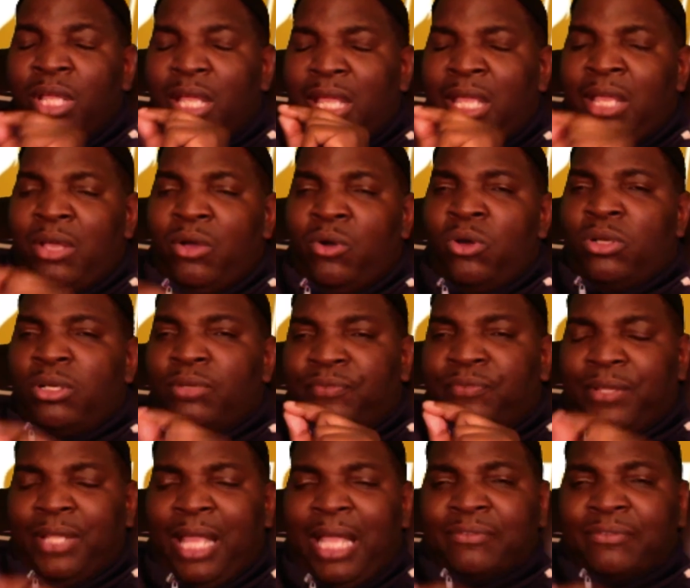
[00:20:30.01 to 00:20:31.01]
in order for
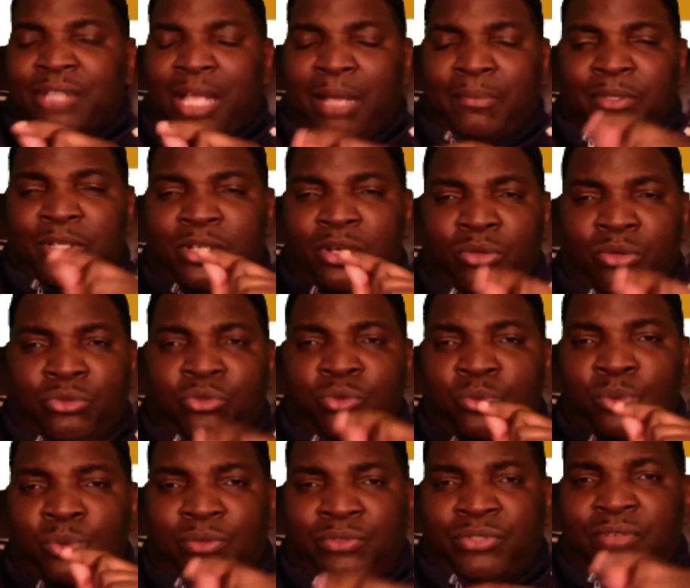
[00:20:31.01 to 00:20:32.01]
Lifetime to go through
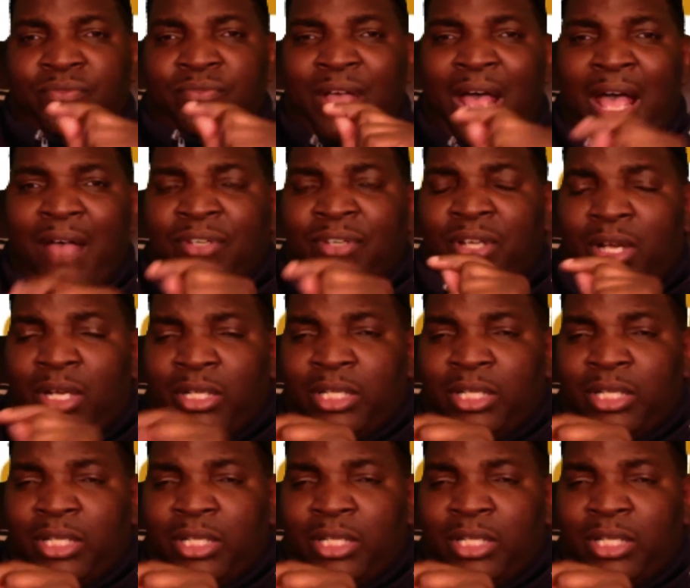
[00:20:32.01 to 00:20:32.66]
with Surviving R.